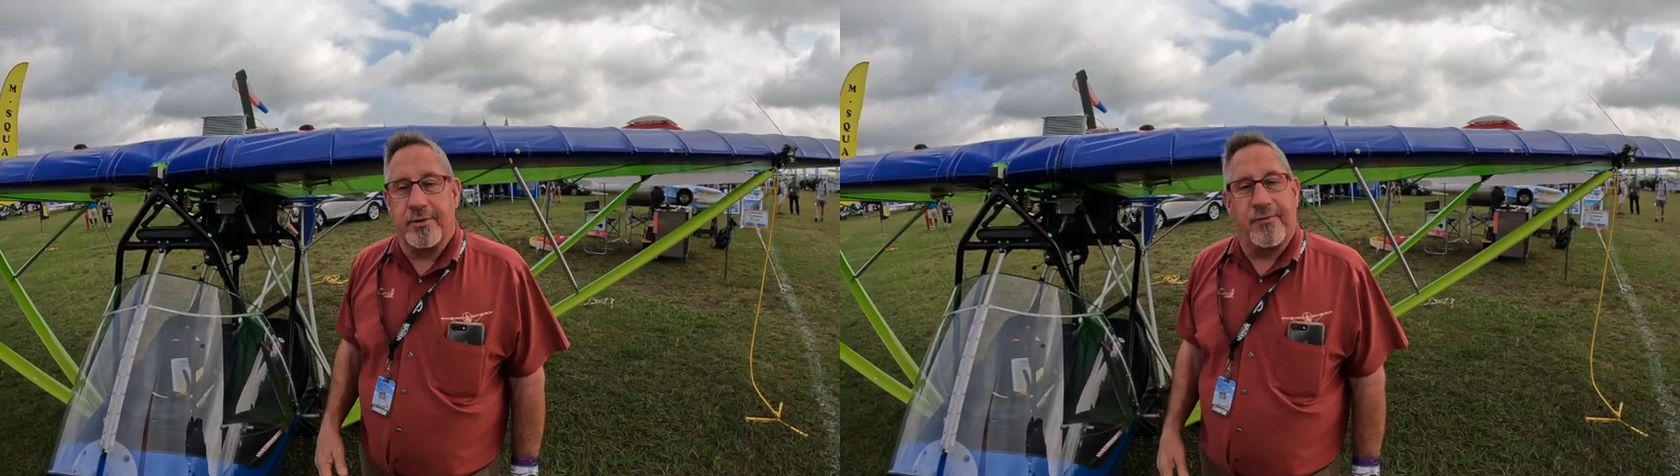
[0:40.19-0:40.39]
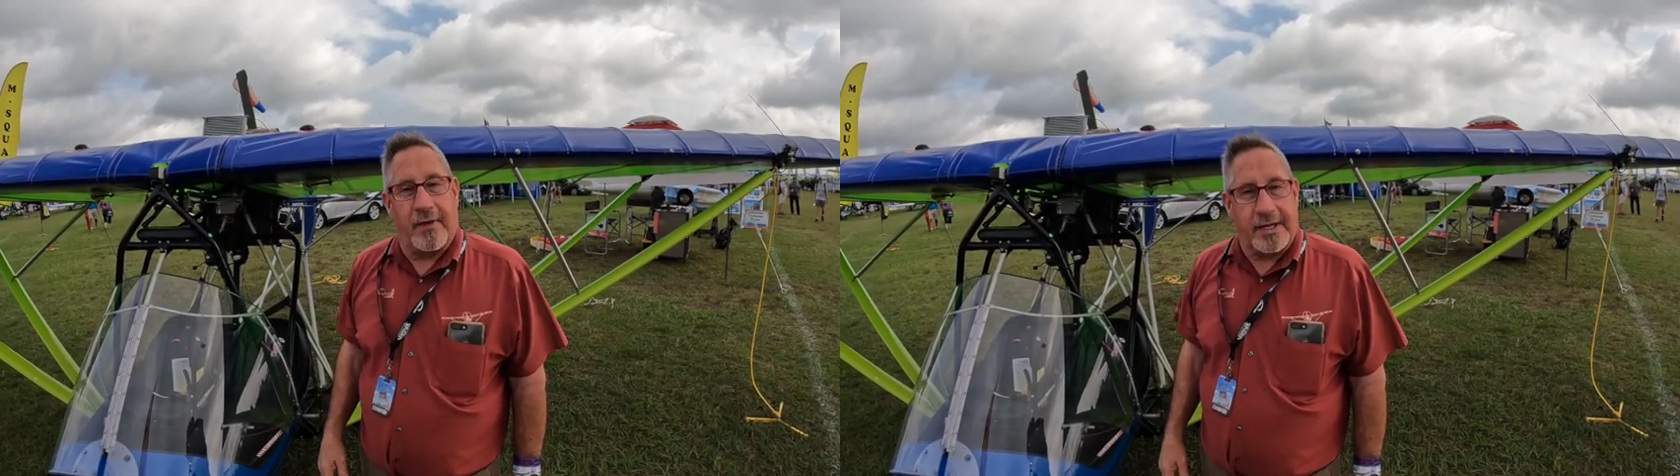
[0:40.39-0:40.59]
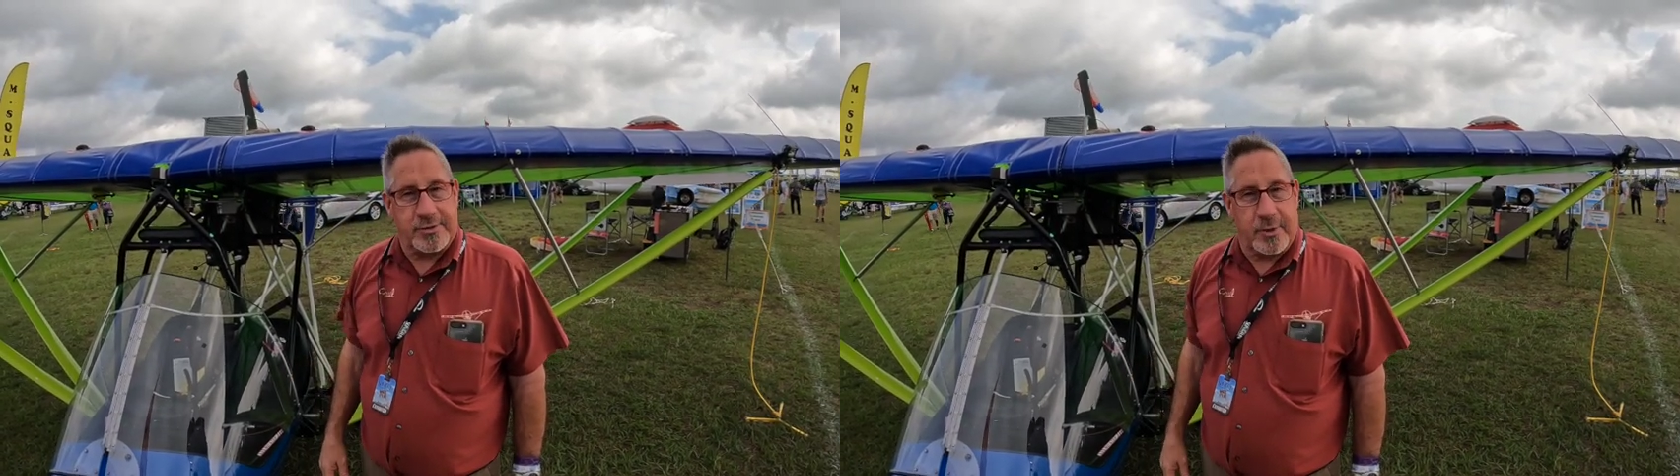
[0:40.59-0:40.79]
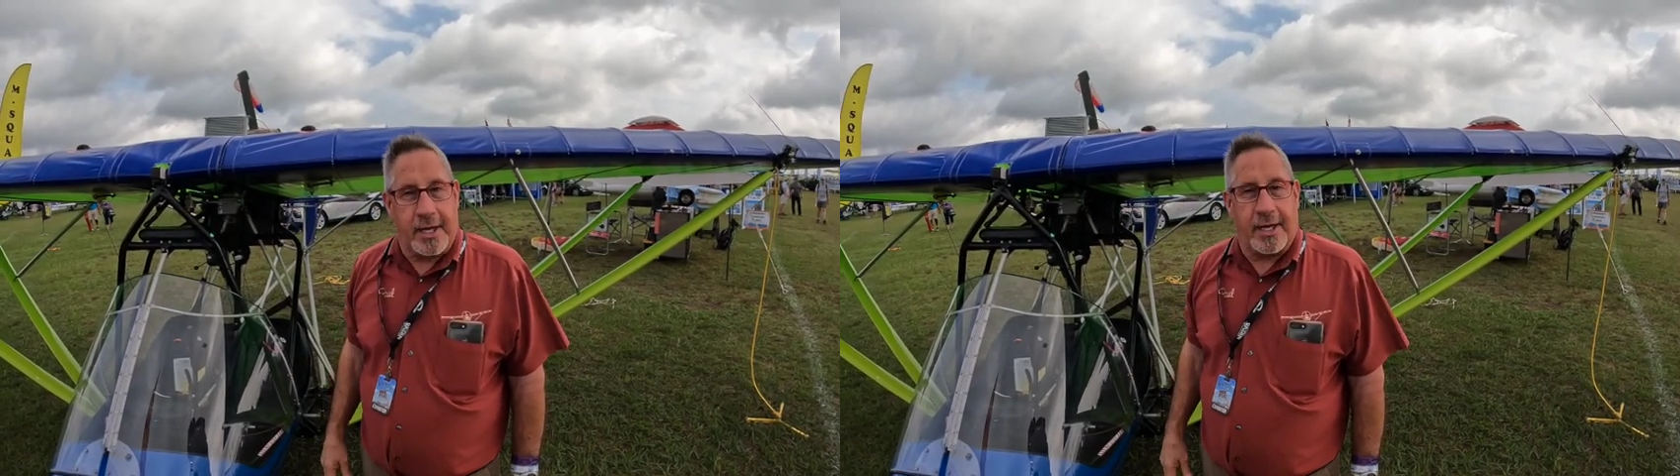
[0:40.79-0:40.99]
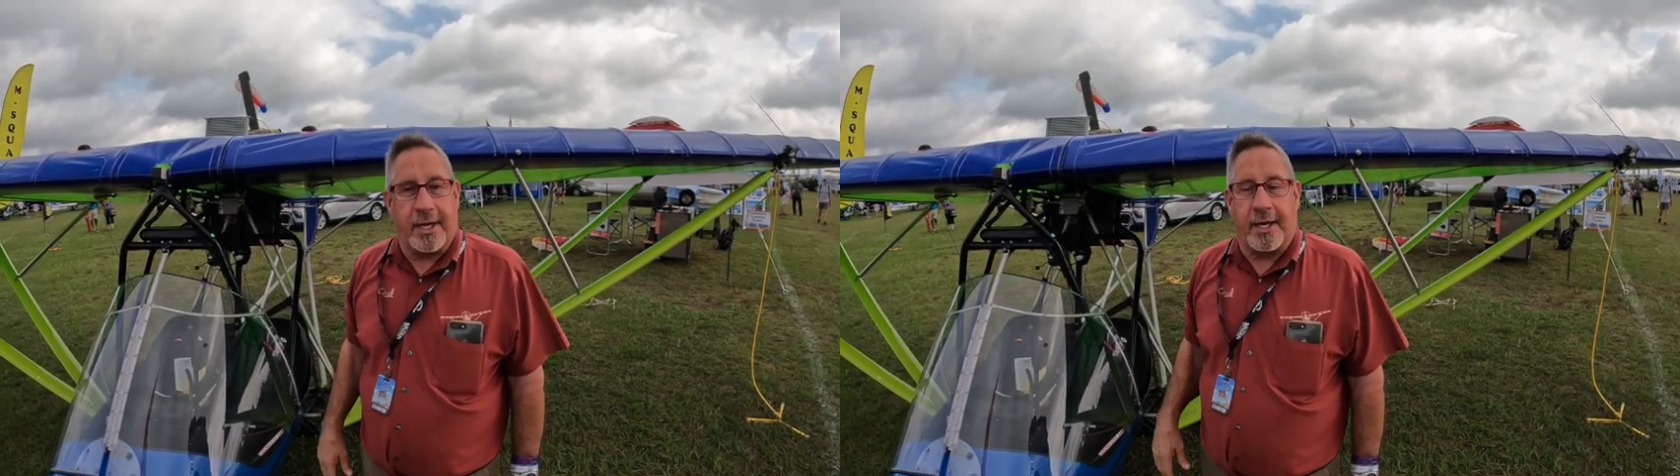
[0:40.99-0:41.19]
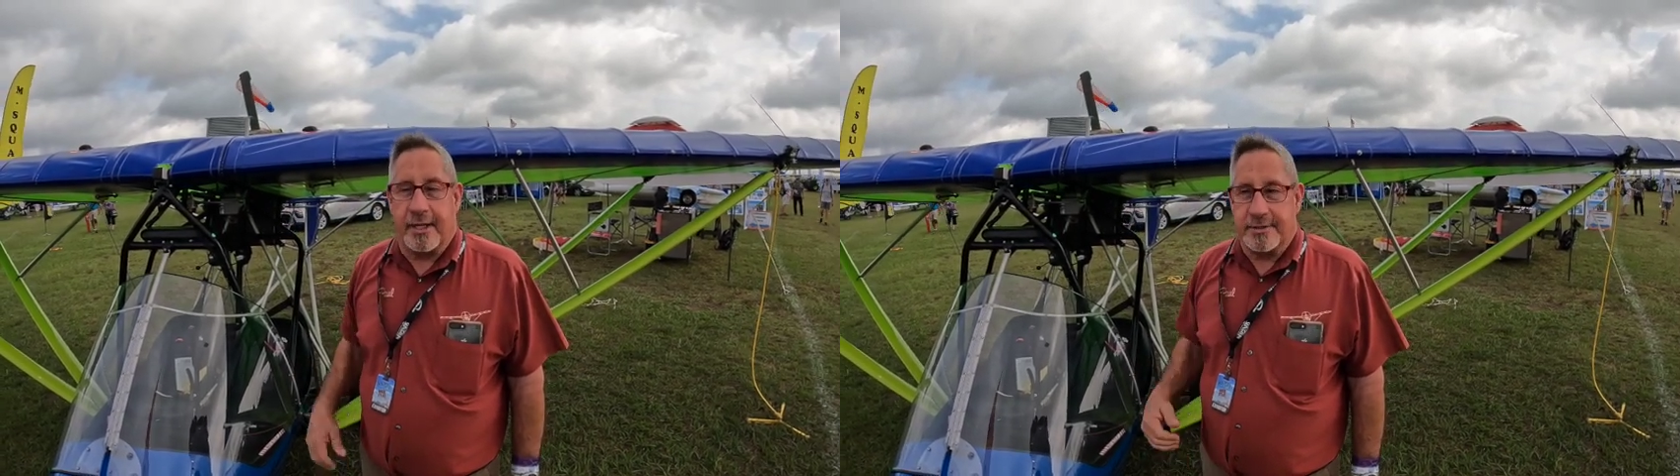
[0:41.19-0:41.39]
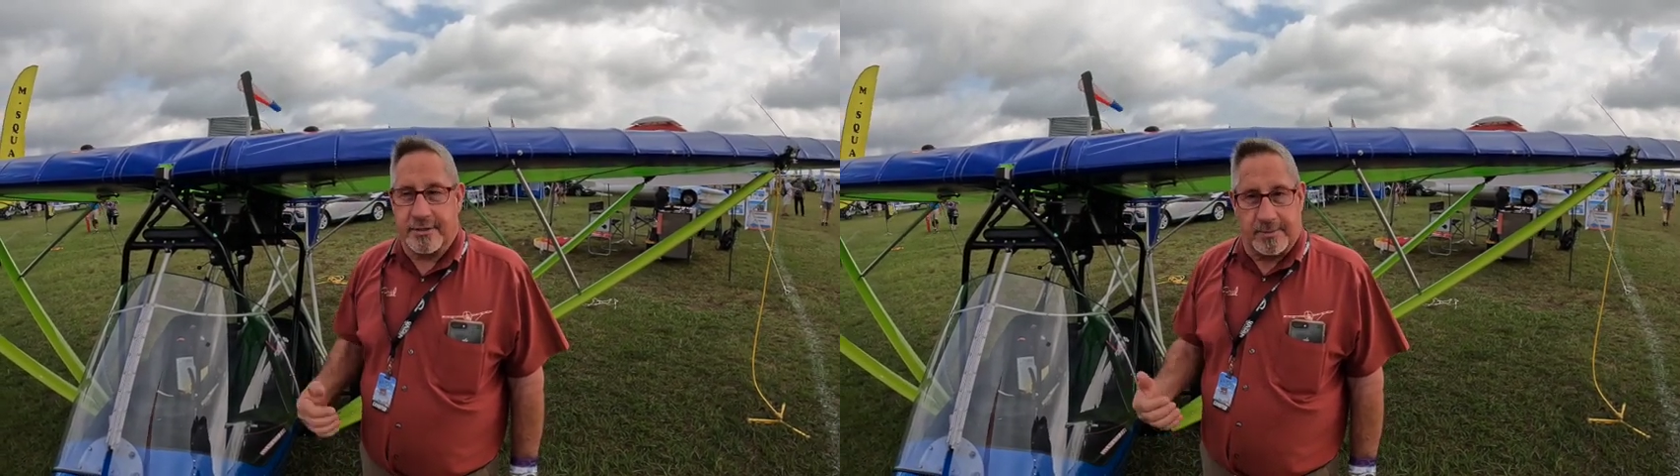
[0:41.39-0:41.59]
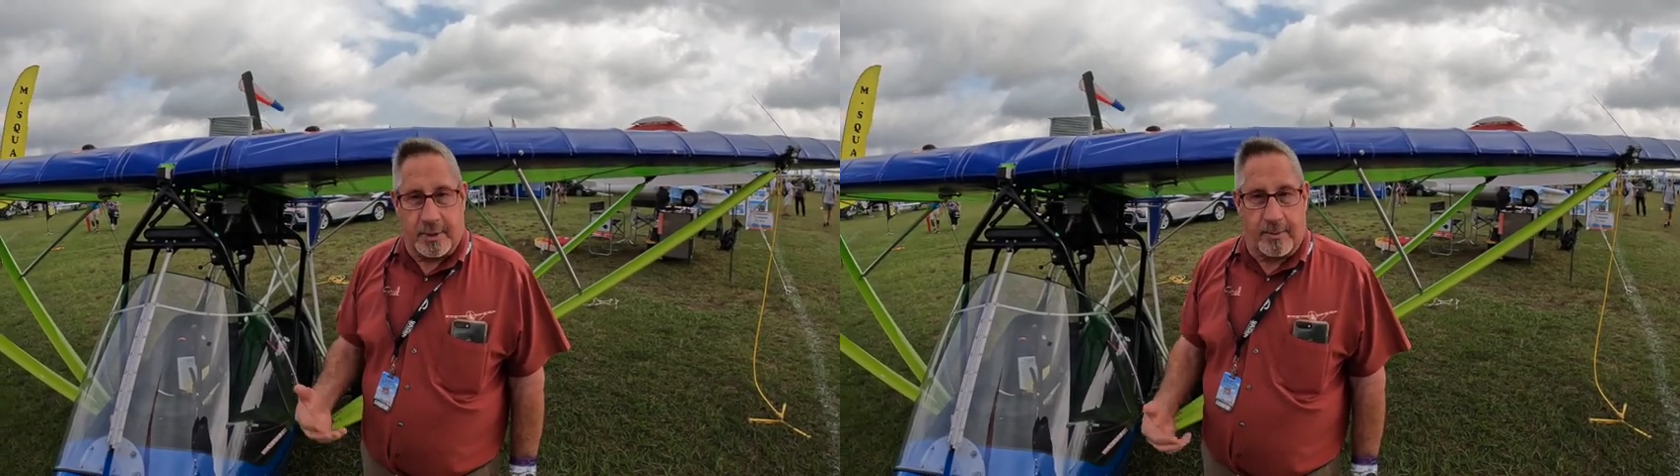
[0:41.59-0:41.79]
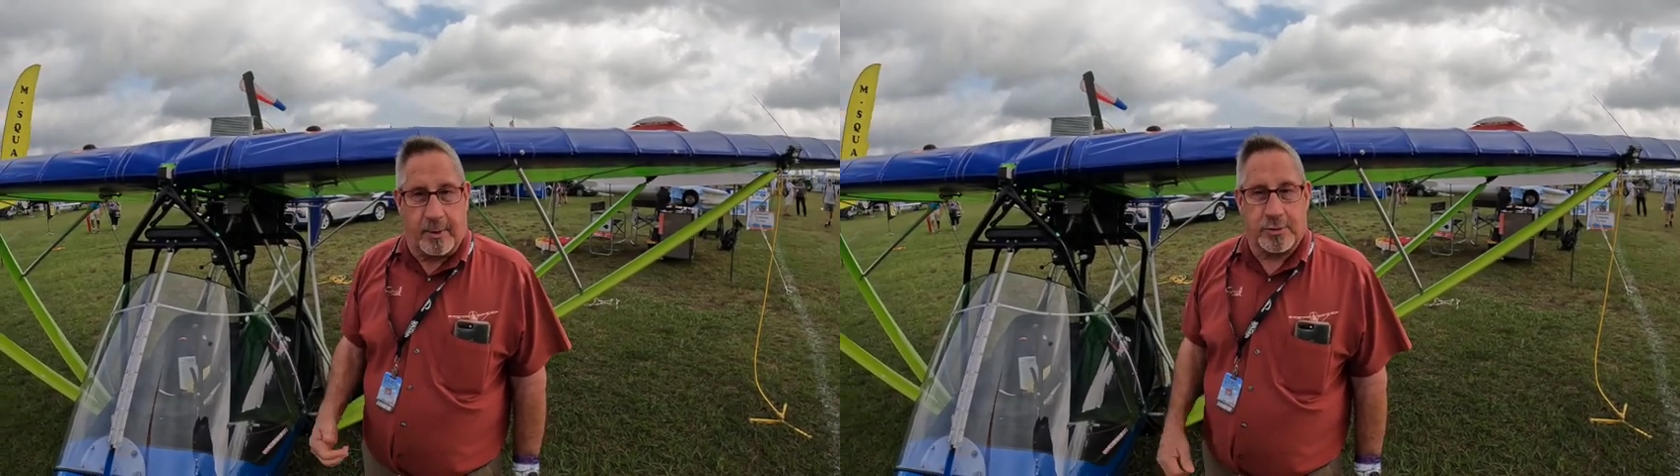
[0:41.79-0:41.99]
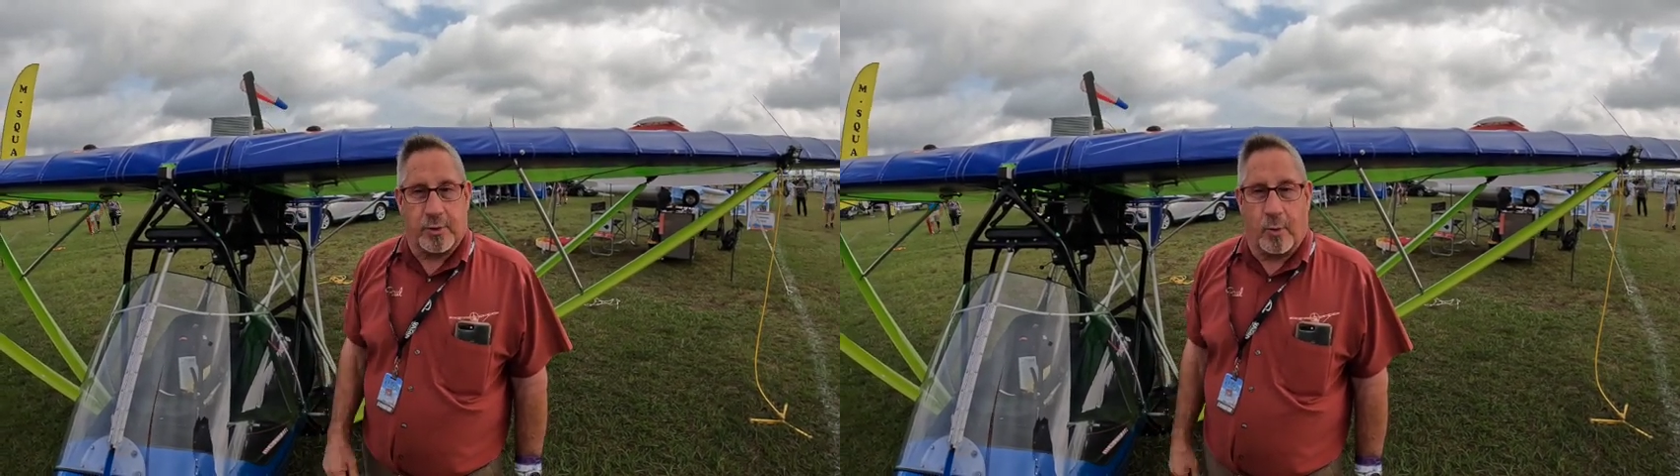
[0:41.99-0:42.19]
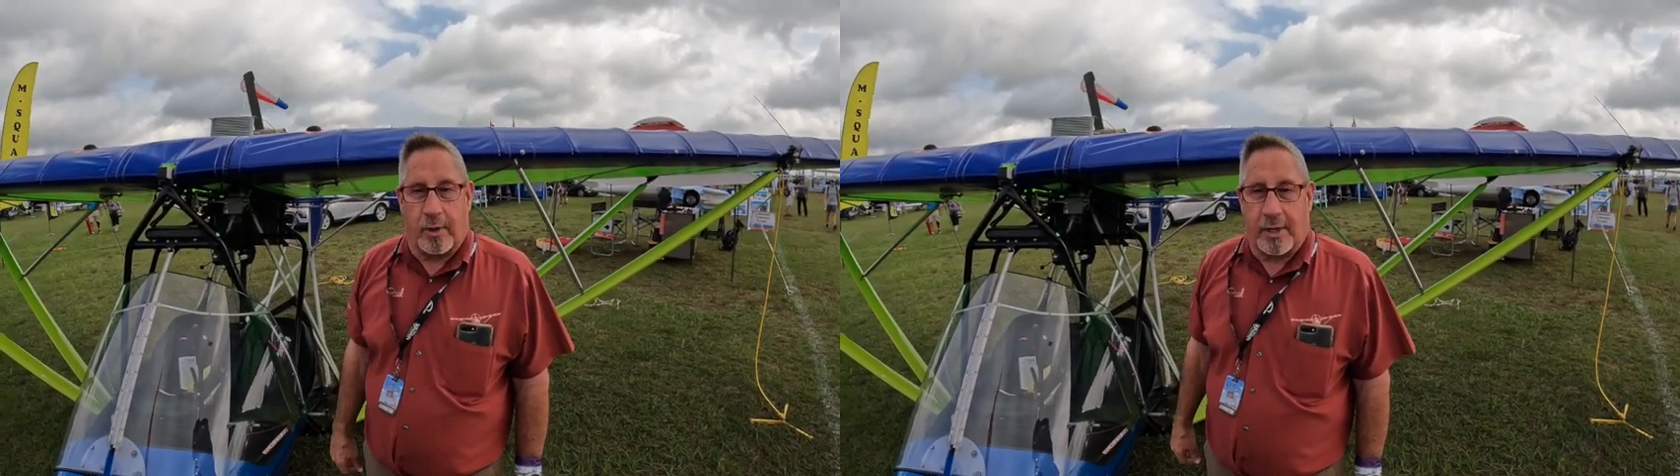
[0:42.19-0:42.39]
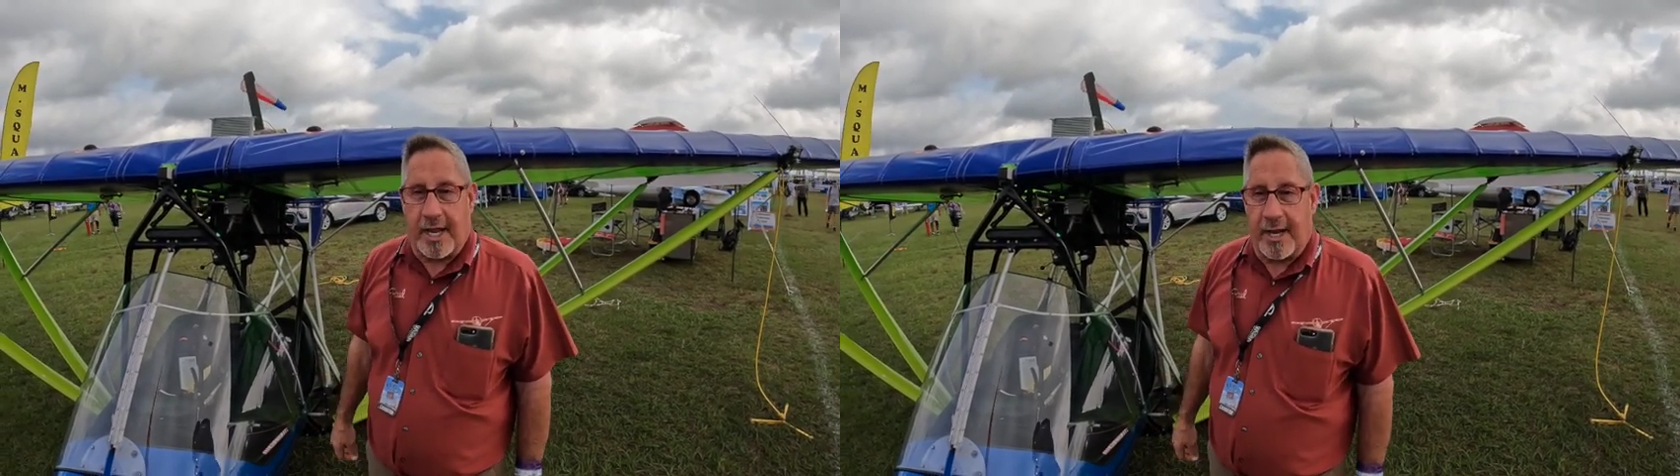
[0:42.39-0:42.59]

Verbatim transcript: do flight training and some commercial work